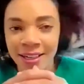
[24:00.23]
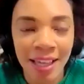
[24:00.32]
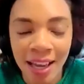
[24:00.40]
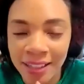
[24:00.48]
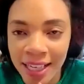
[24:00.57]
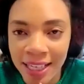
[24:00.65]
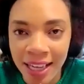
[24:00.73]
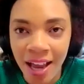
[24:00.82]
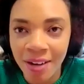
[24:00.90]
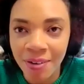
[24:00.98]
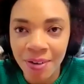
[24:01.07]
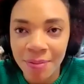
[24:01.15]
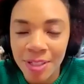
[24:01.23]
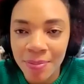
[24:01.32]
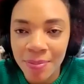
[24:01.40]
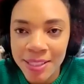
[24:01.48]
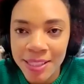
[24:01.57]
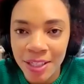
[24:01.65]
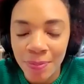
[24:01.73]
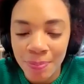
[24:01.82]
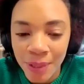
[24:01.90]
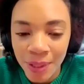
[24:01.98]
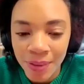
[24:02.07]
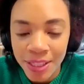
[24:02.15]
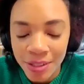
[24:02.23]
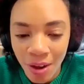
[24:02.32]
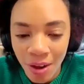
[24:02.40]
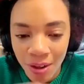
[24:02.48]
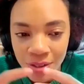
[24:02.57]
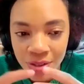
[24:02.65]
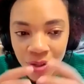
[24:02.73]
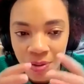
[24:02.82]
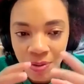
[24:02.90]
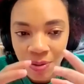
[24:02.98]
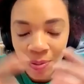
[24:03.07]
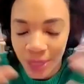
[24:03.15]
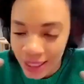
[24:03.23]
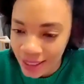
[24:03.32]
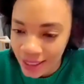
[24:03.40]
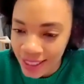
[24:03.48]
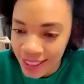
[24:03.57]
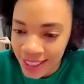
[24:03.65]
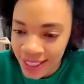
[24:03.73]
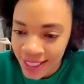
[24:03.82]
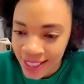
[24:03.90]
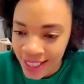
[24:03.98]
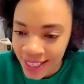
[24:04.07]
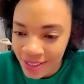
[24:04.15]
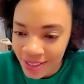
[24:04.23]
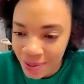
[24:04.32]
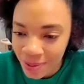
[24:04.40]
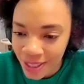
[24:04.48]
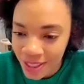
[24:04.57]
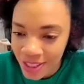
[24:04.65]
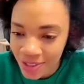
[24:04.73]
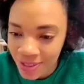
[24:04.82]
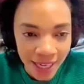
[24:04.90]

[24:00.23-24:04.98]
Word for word: uh, like I don't know, I'm just amazed that you built this all so quickly in the toy industry.